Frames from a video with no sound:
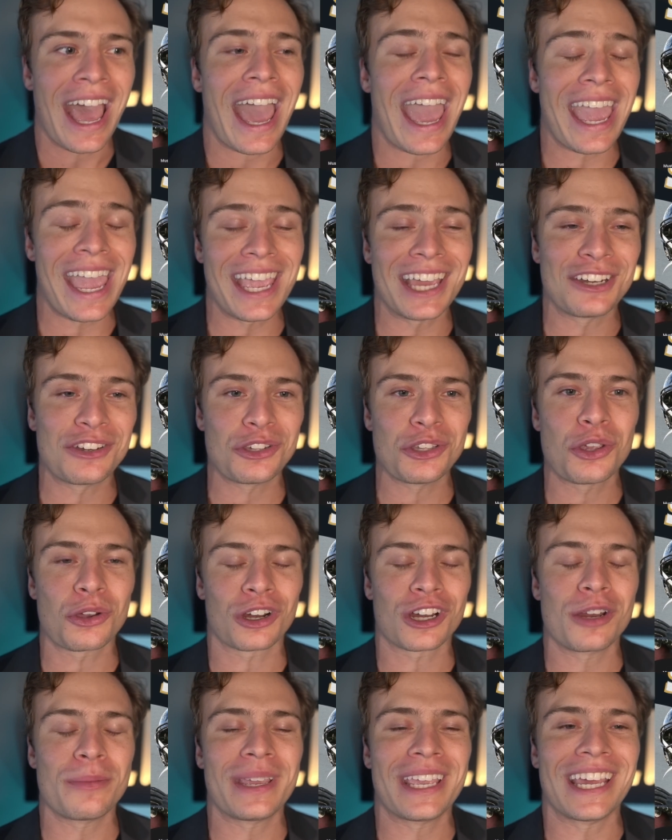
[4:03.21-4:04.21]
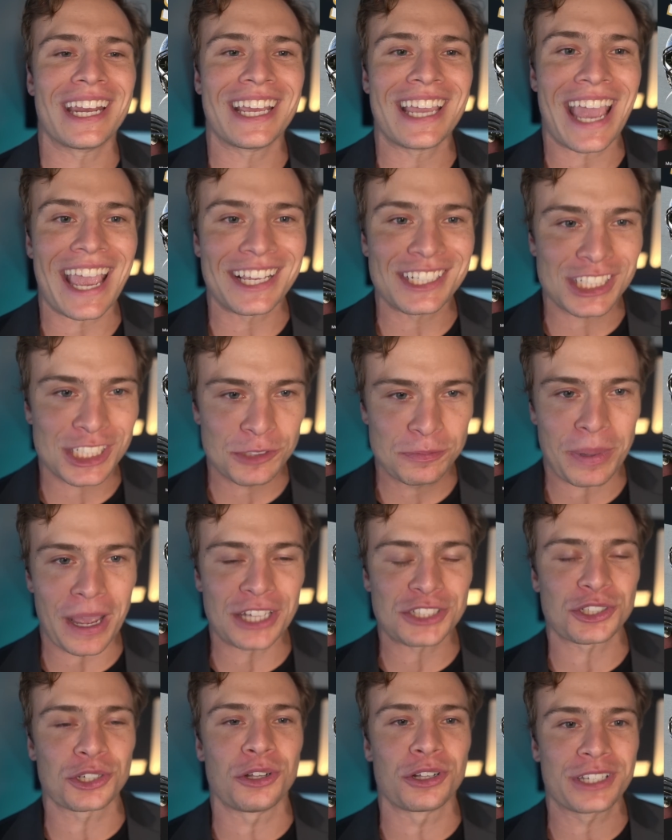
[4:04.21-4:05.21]
And you're going to be getting a
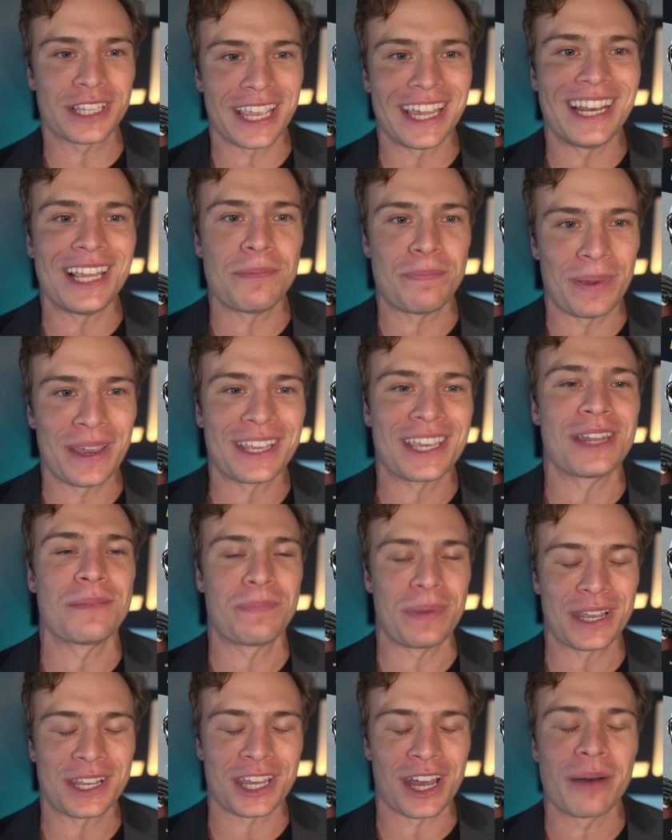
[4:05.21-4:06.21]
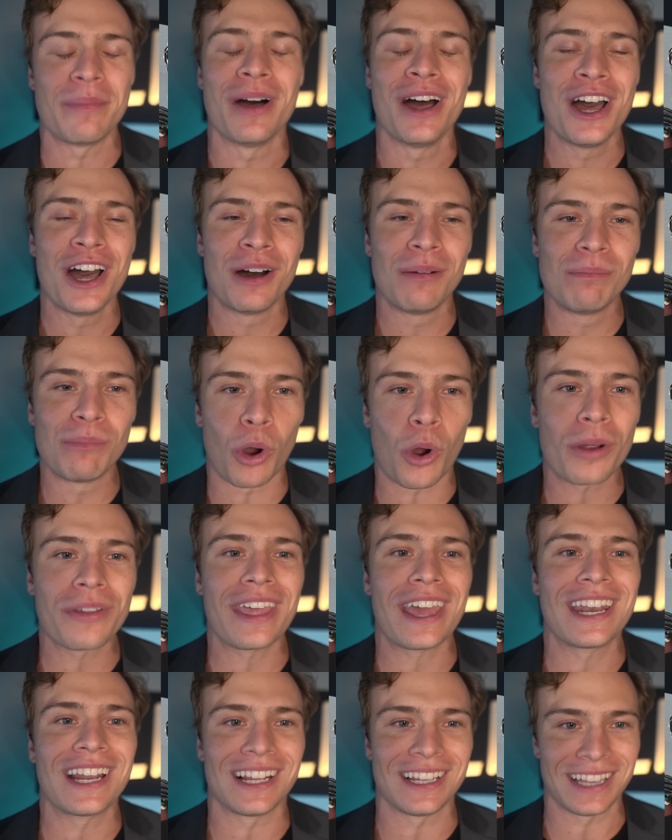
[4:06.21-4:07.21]
special Kenny Pickett pick'em, more
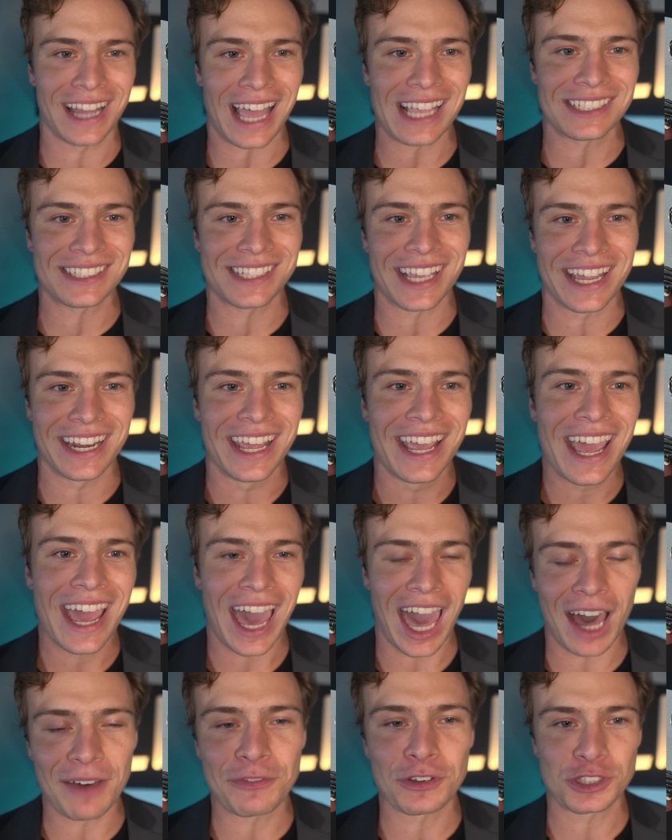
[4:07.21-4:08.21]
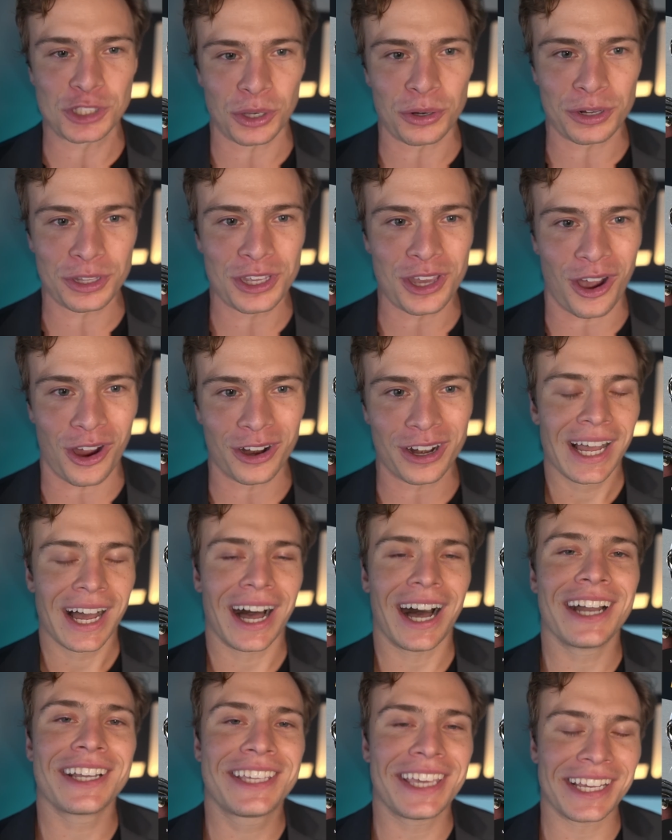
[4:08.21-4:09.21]
than less than half a total yard
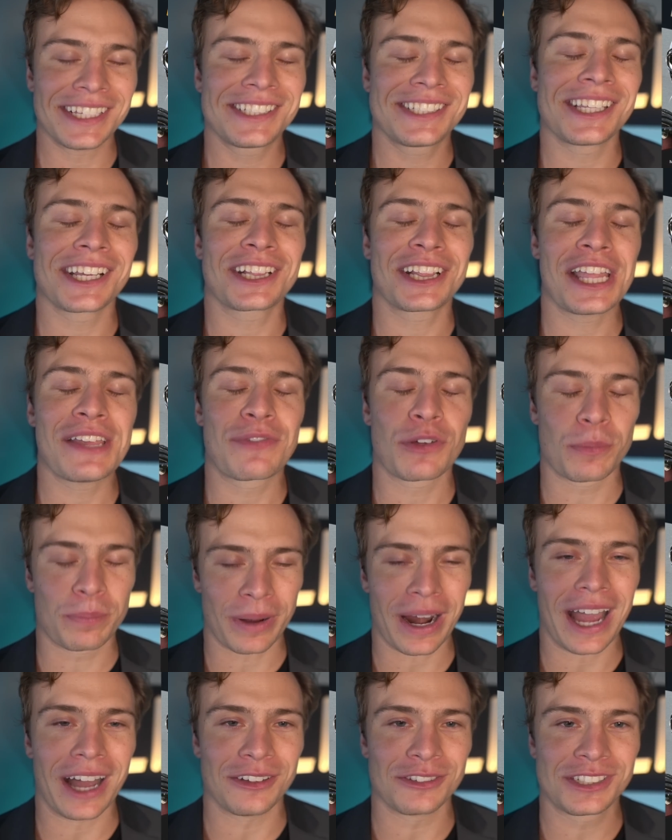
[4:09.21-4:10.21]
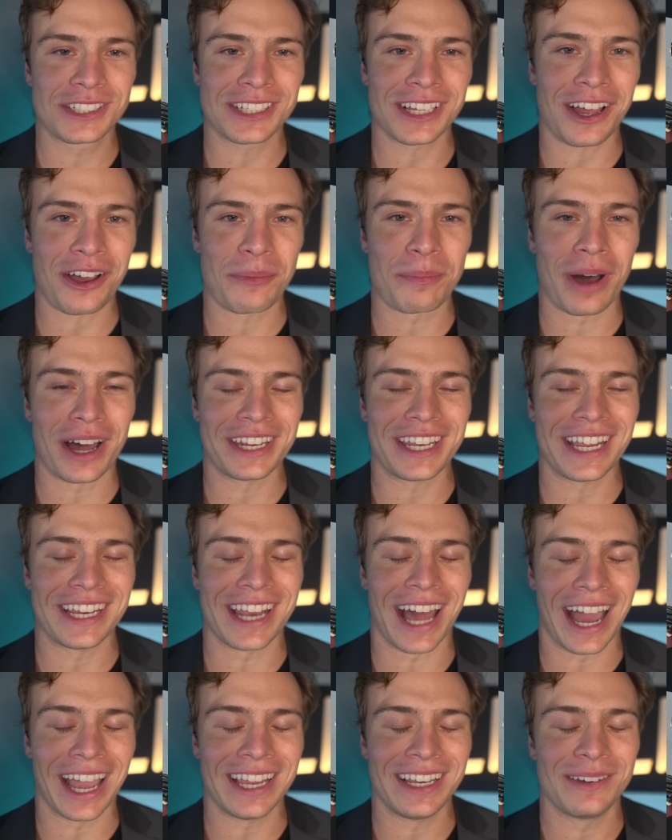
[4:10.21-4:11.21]
against the Cleveland Browns Monday
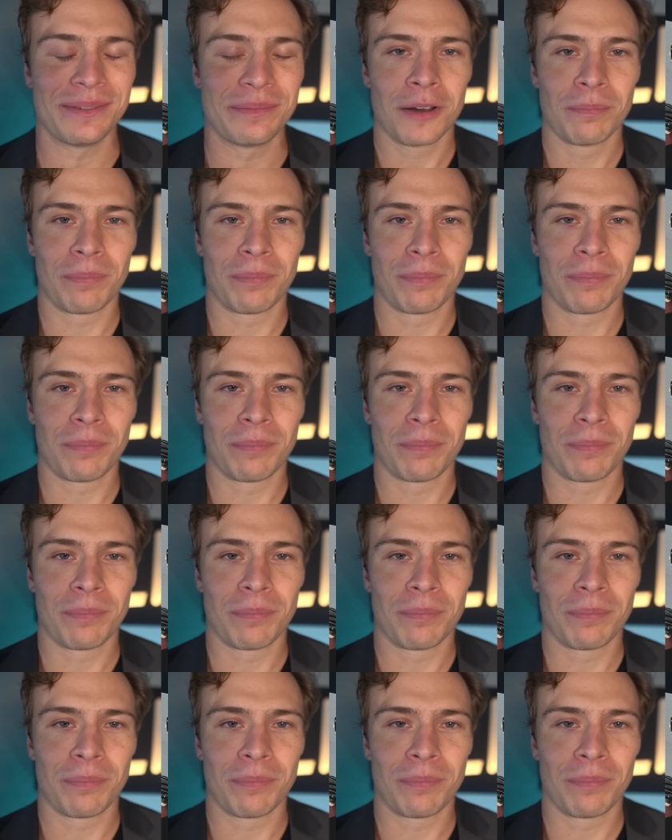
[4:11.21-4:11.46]
night.